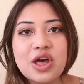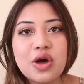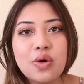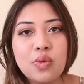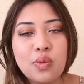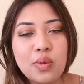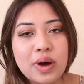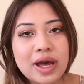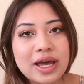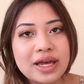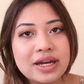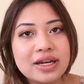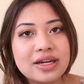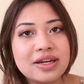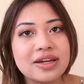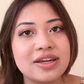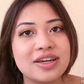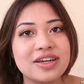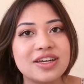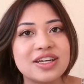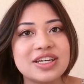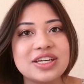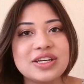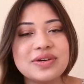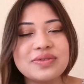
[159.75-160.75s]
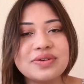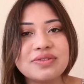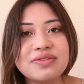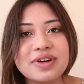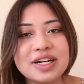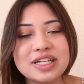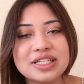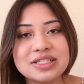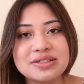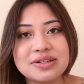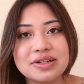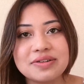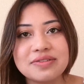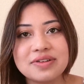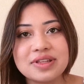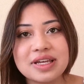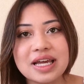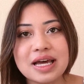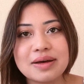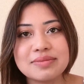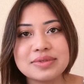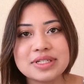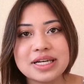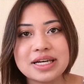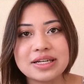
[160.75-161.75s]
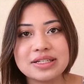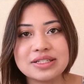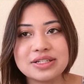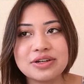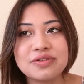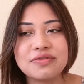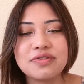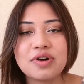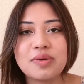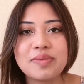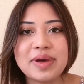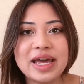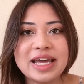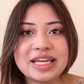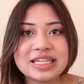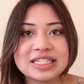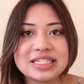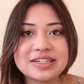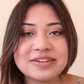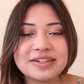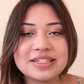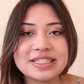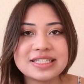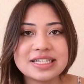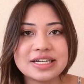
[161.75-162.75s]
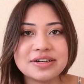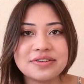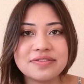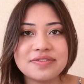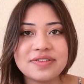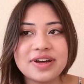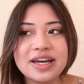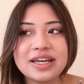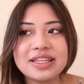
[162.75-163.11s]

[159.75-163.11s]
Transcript: when you are registering for the GAMSAT, so from ASA itself.